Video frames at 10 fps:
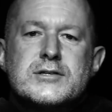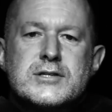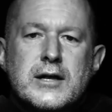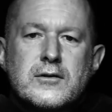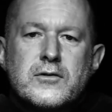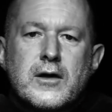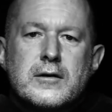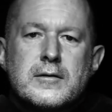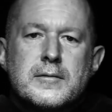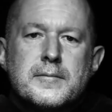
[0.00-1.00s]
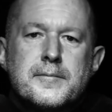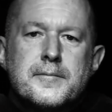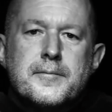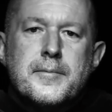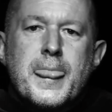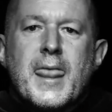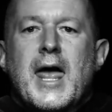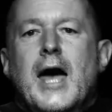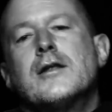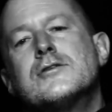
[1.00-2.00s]
the center
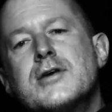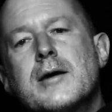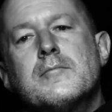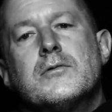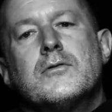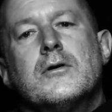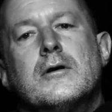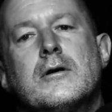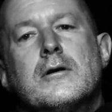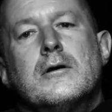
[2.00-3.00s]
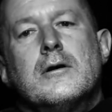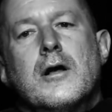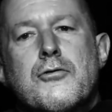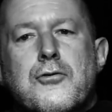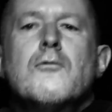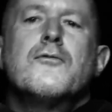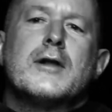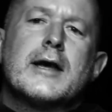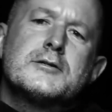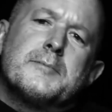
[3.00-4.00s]
and attempt a
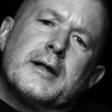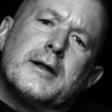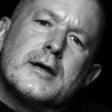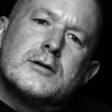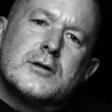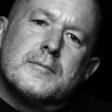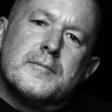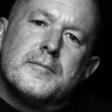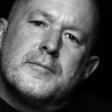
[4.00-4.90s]
thoughtful explanation.